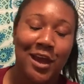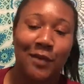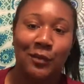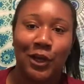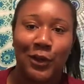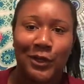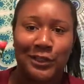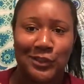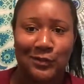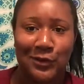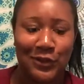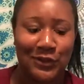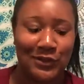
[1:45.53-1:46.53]
I'm going to go ahead and
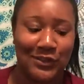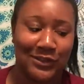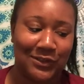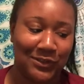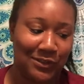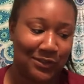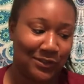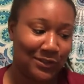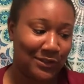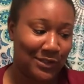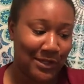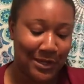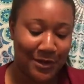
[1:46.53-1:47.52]
smell this because this
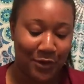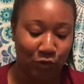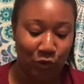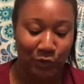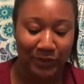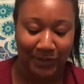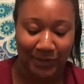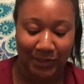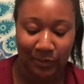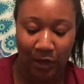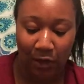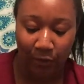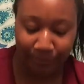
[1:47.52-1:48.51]
just ruins the
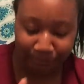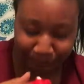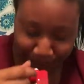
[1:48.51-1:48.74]
smell.